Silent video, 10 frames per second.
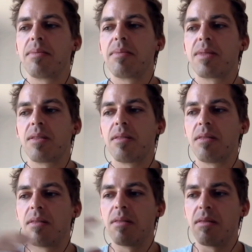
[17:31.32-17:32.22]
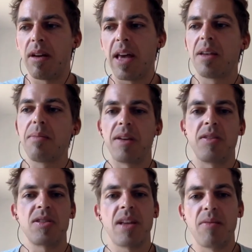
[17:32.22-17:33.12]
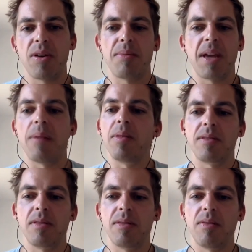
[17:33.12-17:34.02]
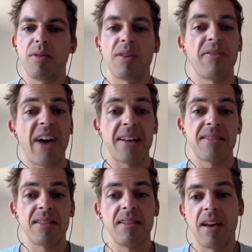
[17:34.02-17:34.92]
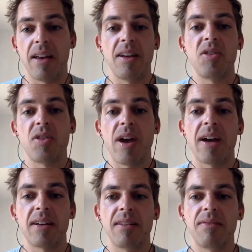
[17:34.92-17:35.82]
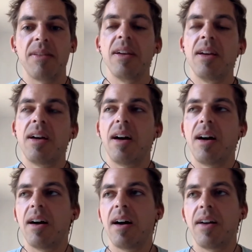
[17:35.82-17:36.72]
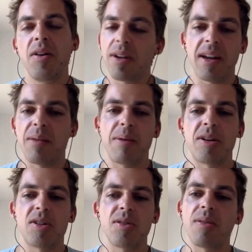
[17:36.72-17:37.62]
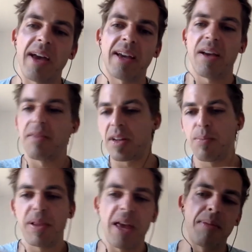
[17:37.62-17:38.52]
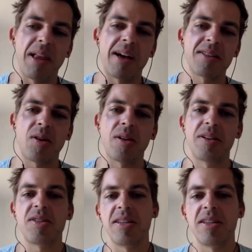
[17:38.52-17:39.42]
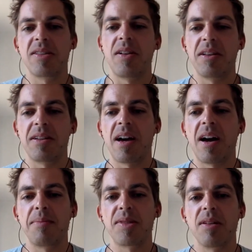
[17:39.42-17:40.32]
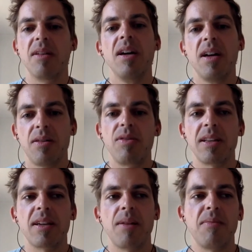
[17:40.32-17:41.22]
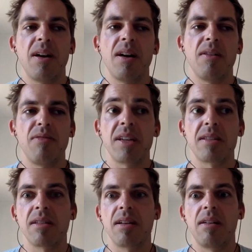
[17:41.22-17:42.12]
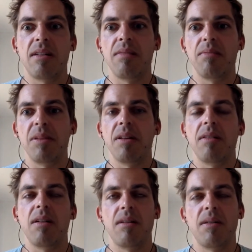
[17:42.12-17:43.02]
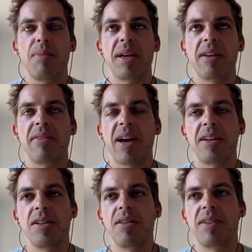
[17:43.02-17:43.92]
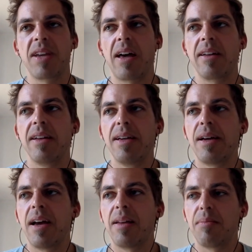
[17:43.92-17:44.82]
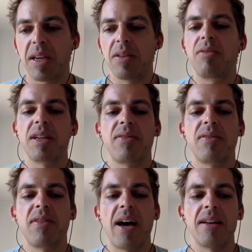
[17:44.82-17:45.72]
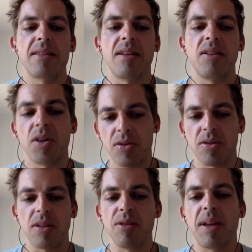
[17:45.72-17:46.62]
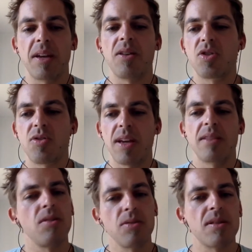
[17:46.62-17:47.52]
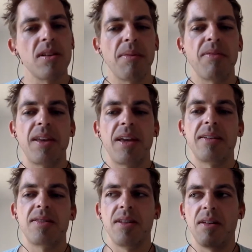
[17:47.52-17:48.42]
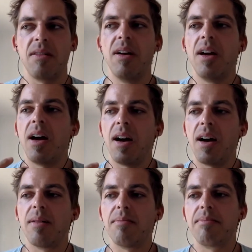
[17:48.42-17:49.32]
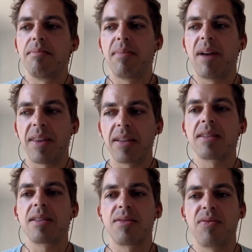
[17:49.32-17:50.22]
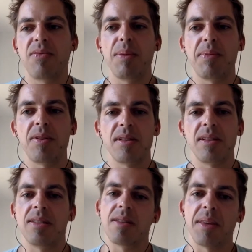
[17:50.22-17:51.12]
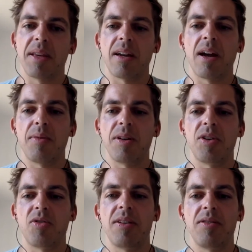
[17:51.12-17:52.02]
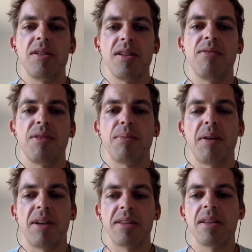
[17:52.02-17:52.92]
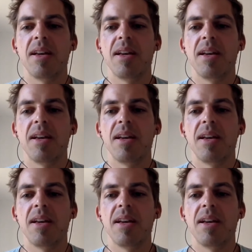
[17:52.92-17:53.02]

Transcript: So animators, they want to be able to work fast and interactive. I know that animators don't like having to play blast all their scenes all the time. So real-time rigs are, a big advantage of that. And making your rigs fast and not using too many constraints, those type of things, I think this is, for me personally, something that I want to try to achieve with my rigs,